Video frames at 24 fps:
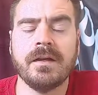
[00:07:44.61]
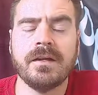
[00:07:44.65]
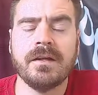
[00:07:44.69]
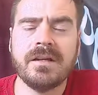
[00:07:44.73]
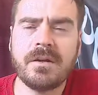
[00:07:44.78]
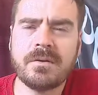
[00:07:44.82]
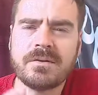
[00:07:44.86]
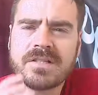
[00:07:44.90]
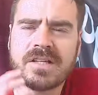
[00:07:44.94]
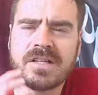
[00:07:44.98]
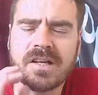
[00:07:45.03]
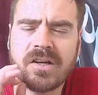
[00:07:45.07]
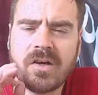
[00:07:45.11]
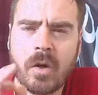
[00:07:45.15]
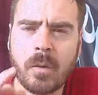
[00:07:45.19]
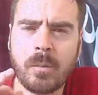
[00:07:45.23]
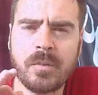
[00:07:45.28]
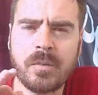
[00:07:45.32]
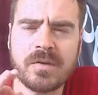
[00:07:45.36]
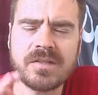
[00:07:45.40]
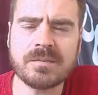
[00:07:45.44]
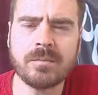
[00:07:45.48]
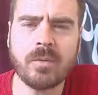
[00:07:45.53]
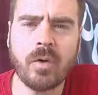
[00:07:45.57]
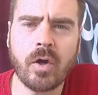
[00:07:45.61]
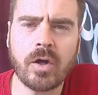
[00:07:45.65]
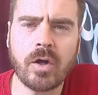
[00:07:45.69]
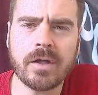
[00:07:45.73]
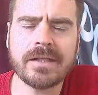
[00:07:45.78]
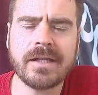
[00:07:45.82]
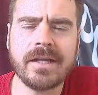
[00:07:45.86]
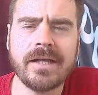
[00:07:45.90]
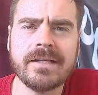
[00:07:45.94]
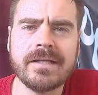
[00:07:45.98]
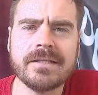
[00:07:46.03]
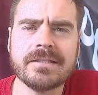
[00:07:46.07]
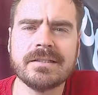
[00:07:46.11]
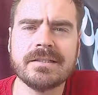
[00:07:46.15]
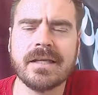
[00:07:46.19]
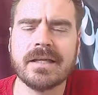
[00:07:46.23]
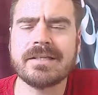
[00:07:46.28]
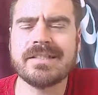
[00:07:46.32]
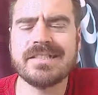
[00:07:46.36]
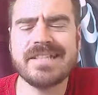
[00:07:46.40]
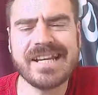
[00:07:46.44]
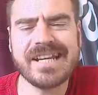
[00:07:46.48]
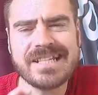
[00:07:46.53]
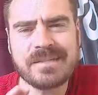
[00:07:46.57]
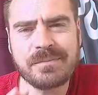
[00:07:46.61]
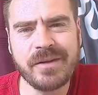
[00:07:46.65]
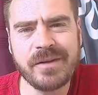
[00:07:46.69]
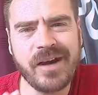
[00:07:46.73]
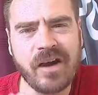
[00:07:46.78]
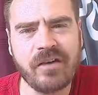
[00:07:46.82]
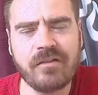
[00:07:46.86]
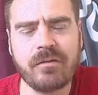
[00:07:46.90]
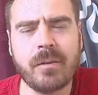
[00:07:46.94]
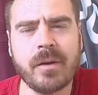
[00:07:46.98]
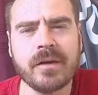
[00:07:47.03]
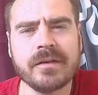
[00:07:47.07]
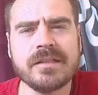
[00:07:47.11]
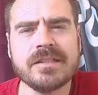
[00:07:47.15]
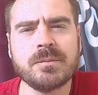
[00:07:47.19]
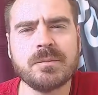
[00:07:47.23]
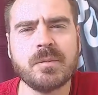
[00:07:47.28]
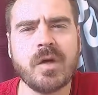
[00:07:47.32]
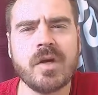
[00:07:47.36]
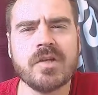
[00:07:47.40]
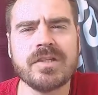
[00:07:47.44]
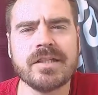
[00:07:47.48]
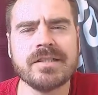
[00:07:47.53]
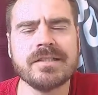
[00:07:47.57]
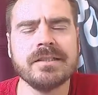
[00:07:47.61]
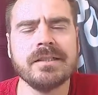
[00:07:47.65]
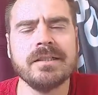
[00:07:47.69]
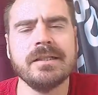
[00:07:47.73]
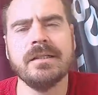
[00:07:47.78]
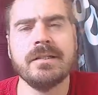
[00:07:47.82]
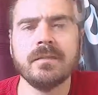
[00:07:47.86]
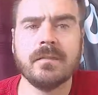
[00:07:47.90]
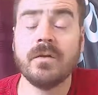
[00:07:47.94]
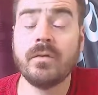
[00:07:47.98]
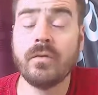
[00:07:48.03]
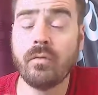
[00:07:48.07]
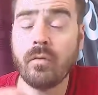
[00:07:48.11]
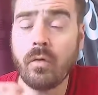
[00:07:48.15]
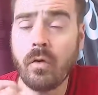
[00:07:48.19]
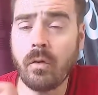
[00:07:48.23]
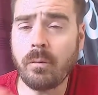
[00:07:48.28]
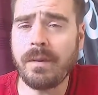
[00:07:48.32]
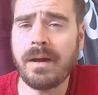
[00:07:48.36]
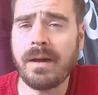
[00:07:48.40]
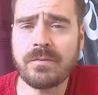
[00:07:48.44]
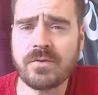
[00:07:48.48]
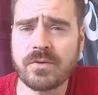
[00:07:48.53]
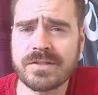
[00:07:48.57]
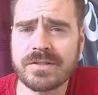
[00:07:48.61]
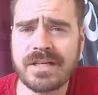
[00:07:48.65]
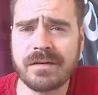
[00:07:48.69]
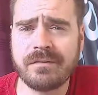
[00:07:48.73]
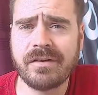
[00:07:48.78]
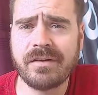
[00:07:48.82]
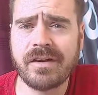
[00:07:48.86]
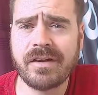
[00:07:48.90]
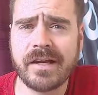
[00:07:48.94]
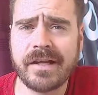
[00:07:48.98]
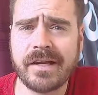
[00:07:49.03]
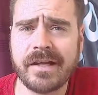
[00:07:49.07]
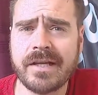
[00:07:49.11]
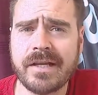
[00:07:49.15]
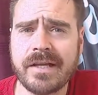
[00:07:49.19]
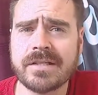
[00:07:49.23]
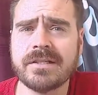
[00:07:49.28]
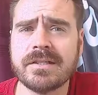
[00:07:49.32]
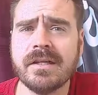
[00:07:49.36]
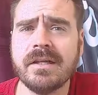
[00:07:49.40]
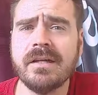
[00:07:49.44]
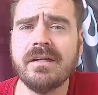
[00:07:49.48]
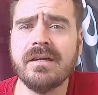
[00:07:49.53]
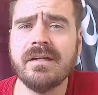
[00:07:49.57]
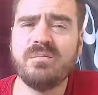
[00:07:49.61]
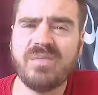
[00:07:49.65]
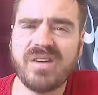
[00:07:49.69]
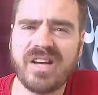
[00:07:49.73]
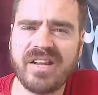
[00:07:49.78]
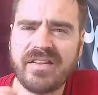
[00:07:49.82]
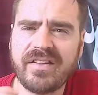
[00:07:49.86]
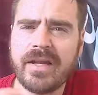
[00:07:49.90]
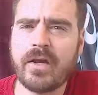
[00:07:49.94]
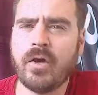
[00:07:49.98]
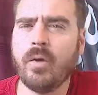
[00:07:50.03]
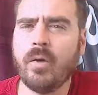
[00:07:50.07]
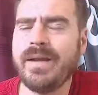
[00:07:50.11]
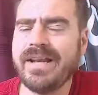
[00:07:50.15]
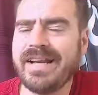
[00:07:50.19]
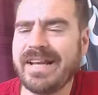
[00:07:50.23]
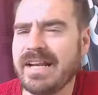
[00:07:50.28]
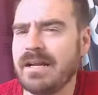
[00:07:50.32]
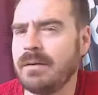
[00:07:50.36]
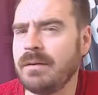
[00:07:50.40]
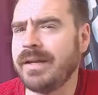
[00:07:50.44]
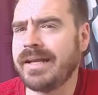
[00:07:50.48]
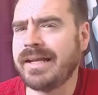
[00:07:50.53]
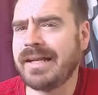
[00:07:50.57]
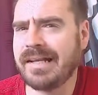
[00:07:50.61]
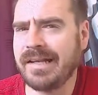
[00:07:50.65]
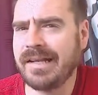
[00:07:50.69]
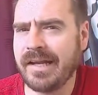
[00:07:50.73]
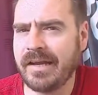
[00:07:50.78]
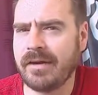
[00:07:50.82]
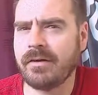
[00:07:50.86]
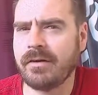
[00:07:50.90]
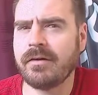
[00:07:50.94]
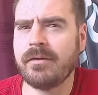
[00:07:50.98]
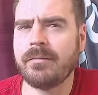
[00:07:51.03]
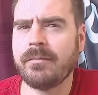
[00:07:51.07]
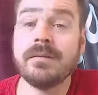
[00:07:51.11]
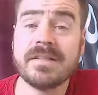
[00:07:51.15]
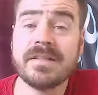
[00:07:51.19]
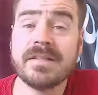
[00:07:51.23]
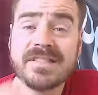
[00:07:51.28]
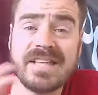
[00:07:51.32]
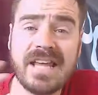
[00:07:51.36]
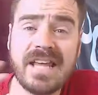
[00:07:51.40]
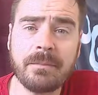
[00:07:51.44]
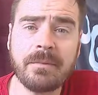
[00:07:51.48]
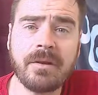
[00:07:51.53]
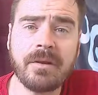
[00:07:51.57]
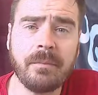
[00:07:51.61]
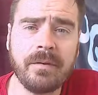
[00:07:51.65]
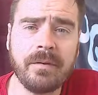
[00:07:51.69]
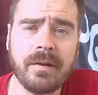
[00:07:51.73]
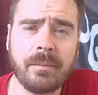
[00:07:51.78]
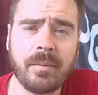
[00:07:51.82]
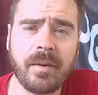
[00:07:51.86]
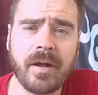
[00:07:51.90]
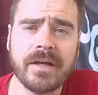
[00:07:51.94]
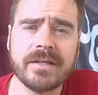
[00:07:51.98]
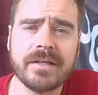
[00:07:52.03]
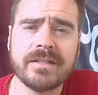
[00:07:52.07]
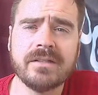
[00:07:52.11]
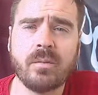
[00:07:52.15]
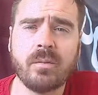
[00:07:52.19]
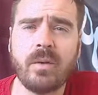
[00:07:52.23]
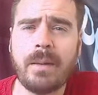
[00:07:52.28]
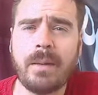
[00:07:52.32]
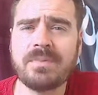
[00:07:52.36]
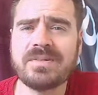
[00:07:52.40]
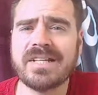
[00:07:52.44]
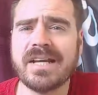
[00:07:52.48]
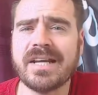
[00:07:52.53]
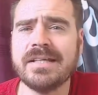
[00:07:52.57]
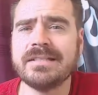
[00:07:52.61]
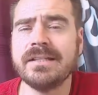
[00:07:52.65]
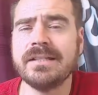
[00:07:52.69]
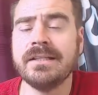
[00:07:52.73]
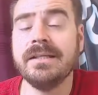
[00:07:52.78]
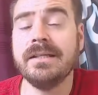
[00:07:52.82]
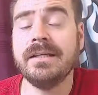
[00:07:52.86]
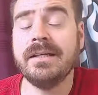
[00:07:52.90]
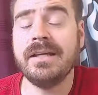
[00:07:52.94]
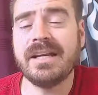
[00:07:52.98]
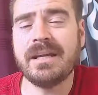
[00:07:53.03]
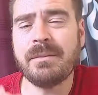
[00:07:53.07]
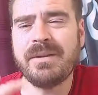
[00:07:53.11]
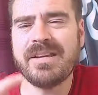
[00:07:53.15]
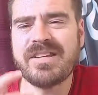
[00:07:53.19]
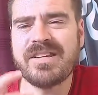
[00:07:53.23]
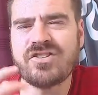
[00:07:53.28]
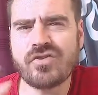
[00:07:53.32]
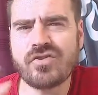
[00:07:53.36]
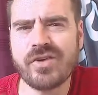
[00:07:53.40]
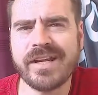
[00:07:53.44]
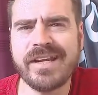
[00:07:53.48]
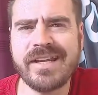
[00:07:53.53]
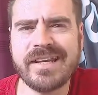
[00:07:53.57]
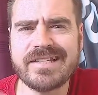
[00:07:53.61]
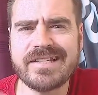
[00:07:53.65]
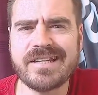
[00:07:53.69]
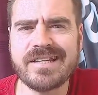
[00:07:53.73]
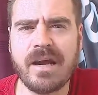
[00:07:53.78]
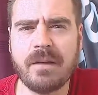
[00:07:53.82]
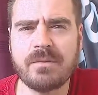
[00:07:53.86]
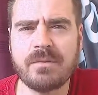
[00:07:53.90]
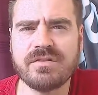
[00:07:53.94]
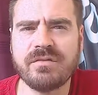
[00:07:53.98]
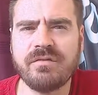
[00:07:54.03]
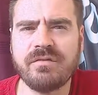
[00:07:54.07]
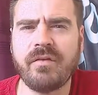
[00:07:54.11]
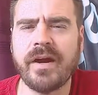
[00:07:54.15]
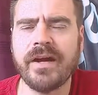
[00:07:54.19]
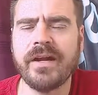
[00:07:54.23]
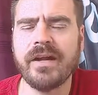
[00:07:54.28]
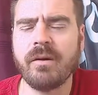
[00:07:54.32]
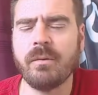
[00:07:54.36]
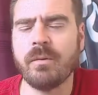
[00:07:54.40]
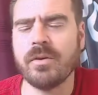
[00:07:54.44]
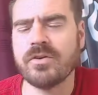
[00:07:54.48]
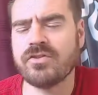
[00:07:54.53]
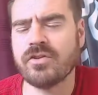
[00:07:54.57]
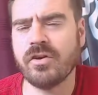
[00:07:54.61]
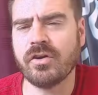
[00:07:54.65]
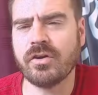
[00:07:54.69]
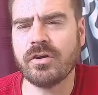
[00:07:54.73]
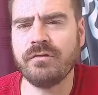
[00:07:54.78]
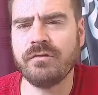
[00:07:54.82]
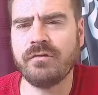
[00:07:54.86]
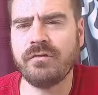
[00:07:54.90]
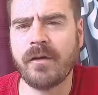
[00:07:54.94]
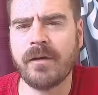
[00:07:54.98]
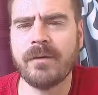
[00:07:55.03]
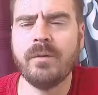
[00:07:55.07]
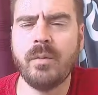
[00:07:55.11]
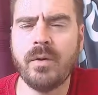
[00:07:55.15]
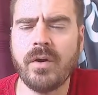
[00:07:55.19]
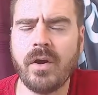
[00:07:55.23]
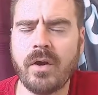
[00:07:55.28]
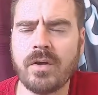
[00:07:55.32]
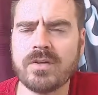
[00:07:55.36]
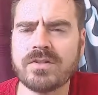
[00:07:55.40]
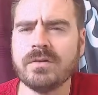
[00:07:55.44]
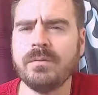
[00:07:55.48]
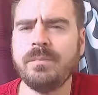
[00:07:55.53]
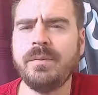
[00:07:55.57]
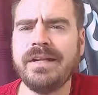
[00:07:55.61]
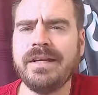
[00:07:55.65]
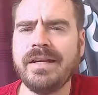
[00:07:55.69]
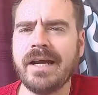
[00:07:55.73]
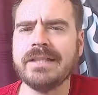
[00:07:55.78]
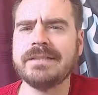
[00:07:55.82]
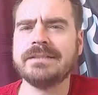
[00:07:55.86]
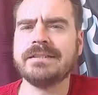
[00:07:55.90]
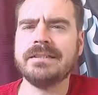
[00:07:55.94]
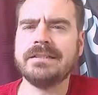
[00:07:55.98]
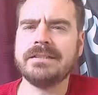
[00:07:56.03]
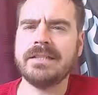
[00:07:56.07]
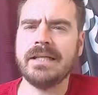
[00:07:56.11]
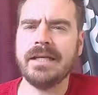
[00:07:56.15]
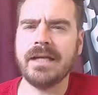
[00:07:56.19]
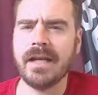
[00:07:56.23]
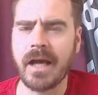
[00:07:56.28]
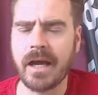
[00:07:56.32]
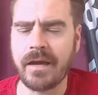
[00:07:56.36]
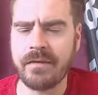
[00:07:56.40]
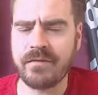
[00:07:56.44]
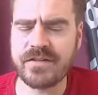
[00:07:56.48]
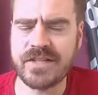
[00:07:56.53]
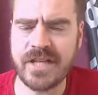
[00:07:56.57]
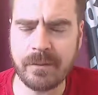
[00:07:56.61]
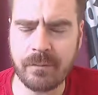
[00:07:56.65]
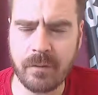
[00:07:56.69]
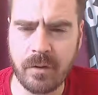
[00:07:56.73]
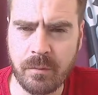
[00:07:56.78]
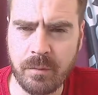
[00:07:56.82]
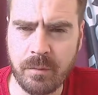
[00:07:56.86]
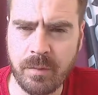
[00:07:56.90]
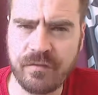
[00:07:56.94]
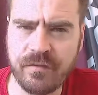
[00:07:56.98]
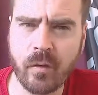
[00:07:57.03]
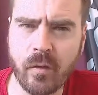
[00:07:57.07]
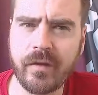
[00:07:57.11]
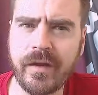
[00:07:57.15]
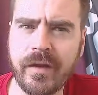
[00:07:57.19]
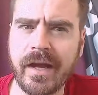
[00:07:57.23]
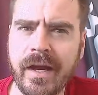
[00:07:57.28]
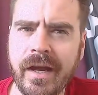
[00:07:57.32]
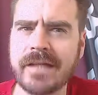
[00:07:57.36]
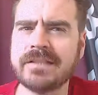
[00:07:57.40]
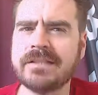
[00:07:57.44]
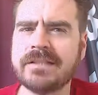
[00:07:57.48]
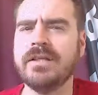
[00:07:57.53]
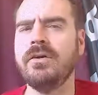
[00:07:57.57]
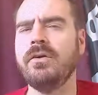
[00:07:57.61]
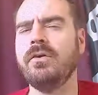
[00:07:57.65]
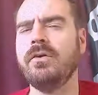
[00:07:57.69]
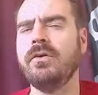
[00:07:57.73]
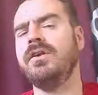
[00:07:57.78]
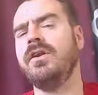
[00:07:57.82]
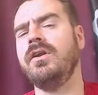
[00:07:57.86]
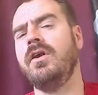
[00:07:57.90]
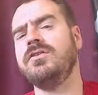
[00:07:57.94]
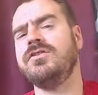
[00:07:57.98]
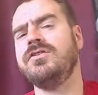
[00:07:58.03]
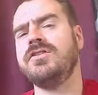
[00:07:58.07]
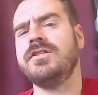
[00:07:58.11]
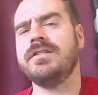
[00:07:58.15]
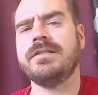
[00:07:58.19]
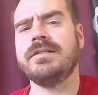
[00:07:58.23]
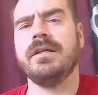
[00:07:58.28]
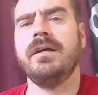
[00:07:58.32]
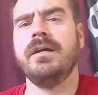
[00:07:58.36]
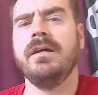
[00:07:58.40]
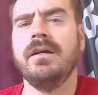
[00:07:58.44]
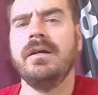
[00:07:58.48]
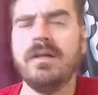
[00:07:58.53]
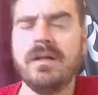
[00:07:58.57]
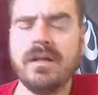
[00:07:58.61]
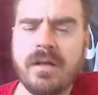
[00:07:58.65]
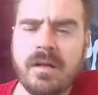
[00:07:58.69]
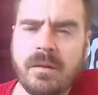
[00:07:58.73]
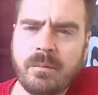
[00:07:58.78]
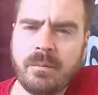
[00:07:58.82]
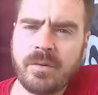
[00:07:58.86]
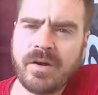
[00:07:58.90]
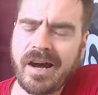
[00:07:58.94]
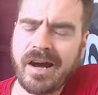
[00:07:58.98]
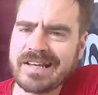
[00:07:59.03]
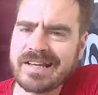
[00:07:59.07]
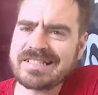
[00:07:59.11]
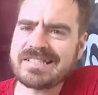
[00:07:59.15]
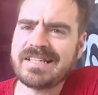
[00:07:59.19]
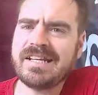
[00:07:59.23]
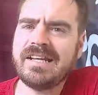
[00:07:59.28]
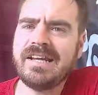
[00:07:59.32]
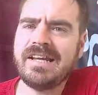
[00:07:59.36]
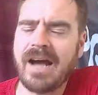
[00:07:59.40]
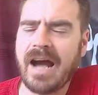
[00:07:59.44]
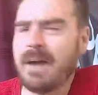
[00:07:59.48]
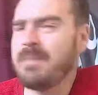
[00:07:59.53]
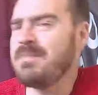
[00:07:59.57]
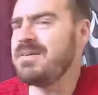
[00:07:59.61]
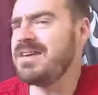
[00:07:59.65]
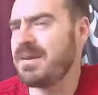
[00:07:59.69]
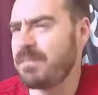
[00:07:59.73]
There was a couple of small things that ticked me off about this project. The roadmap does have a lot in it, but I think it could be a little bit clearer. The same can be applied to the website. It can be tricky at times to find out what you're looking for. It would also be nice to see a live demo before the ICO launches, but honestly, I'm